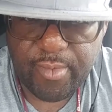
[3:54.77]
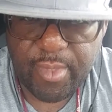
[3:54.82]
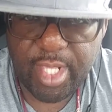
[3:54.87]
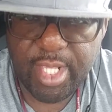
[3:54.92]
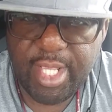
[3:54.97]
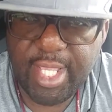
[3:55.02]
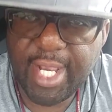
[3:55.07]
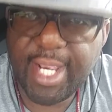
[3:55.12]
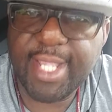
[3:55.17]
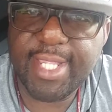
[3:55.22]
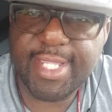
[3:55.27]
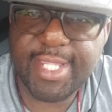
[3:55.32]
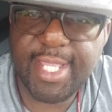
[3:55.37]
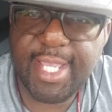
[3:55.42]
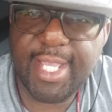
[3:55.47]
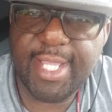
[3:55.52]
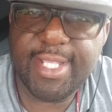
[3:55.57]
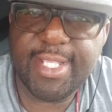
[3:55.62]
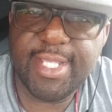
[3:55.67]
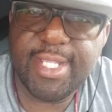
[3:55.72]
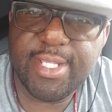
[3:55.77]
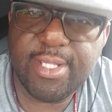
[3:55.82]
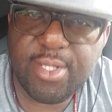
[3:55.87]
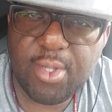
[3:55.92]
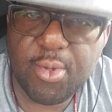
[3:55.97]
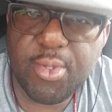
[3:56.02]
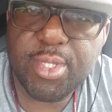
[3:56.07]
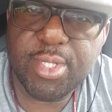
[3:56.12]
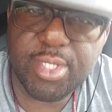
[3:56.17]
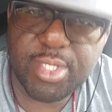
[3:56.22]
Like I said,
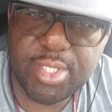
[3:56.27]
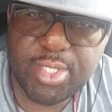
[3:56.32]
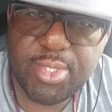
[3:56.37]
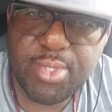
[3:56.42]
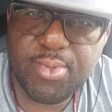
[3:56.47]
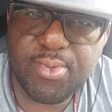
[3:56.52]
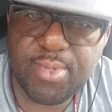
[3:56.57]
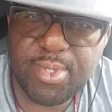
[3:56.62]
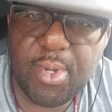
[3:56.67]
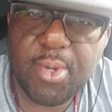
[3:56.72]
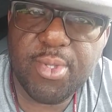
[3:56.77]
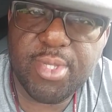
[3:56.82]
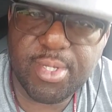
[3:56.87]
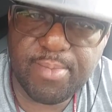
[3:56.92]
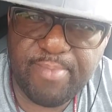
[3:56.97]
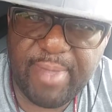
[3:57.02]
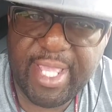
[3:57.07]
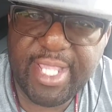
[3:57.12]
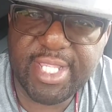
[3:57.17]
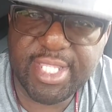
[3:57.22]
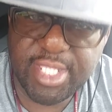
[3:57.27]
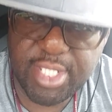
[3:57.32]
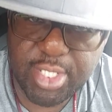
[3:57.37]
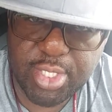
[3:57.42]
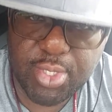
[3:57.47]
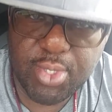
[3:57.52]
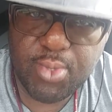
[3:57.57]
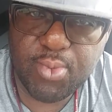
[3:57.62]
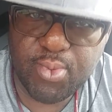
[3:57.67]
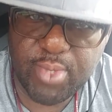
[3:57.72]
those are basically the
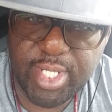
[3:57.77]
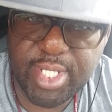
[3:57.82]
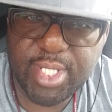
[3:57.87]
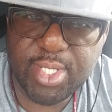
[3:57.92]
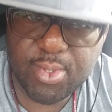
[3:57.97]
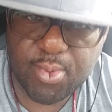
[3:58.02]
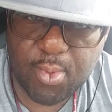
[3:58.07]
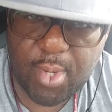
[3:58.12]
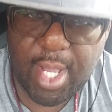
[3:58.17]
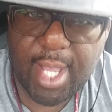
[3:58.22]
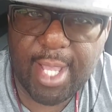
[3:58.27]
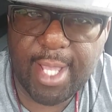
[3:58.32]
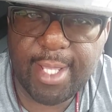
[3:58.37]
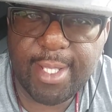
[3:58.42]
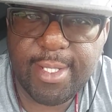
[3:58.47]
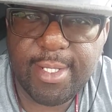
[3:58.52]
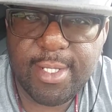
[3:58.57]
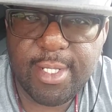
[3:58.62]
2 reasons why.